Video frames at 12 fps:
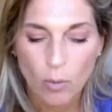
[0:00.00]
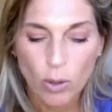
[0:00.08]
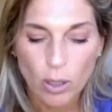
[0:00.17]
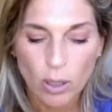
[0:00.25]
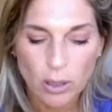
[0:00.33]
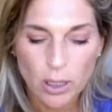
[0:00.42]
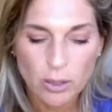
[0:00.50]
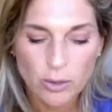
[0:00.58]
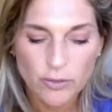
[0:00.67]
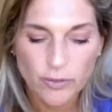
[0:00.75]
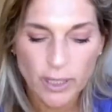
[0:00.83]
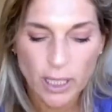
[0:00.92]
Well, you know,
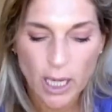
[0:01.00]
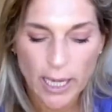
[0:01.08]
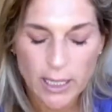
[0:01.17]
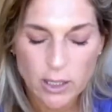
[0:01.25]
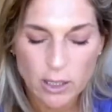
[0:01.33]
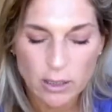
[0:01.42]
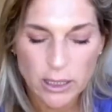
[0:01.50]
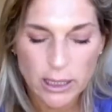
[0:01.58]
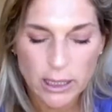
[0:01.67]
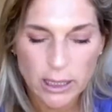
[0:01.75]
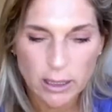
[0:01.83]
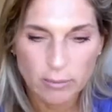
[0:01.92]
it's funny. I
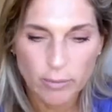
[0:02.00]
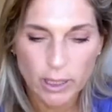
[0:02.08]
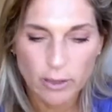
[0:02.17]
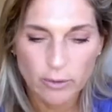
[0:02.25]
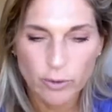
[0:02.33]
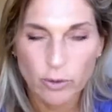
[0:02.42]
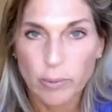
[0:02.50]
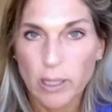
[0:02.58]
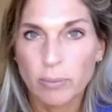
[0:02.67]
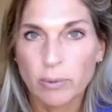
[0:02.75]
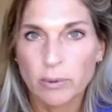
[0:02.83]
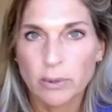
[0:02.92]
started um, interviewing
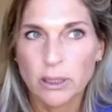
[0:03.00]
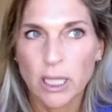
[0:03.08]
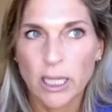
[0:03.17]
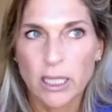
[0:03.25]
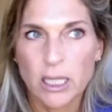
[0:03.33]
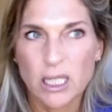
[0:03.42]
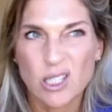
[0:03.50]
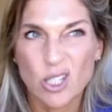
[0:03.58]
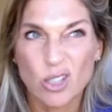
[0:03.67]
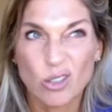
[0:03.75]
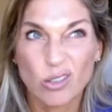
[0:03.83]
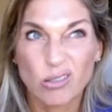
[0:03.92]
people in
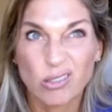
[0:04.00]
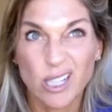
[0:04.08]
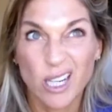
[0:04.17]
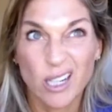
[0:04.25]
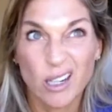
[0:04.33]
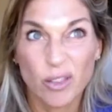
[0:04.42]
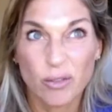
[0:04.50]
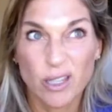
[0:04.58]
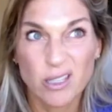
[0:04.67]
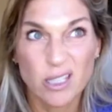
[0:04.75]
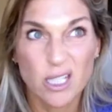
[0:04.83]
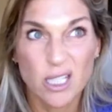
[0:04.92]
92 or 90,
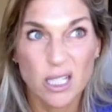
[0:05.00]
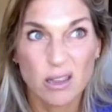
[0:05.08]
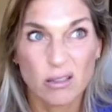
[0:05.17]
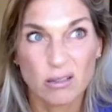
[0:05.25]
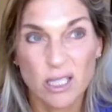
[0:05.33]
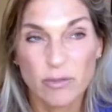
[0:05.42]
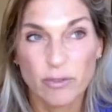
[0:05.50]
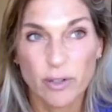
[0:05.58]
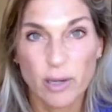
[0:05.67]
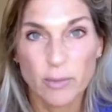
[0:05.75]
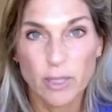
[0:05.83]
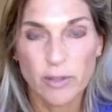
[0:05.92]
1993
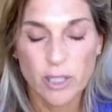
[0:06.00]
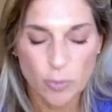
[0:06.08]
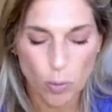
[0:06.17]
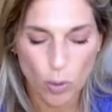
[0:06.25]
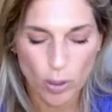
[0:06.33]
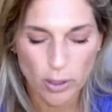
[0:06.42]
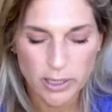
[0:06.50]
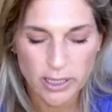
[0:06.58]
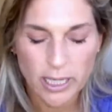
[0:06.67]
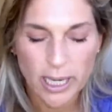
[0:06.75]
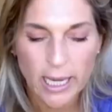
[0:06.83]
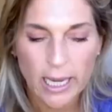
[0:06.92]
for MTV
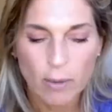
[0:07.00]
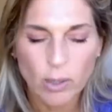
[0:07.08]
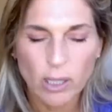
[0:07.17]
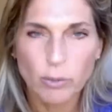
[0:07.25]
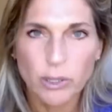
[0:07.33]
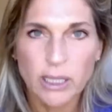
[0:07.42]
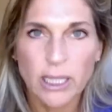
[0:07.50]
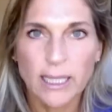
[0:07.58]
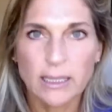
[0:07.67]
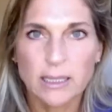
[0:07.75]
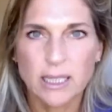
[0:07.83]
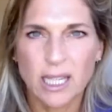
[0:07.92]
Sports. And what I really
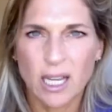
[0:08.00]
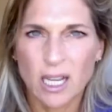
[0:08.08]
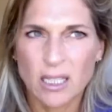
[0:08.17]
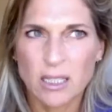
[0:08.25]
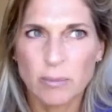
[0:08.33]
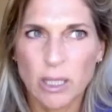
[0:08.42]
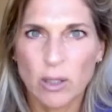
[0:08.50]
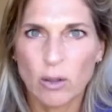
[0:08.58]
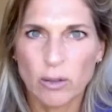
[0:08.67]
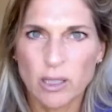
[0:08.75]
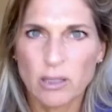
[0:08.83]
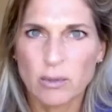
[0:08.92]
liked is like I got to meet
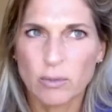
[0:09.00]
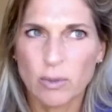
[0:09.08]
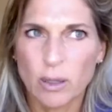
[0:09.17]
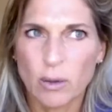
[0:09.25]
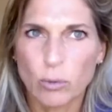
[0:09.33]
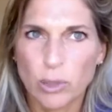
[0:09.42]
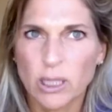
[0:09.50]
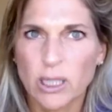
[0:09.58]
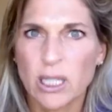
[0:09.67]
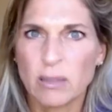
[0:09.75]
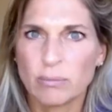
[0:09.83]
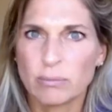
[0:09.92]
all these
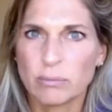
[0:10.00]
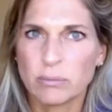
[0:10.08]
really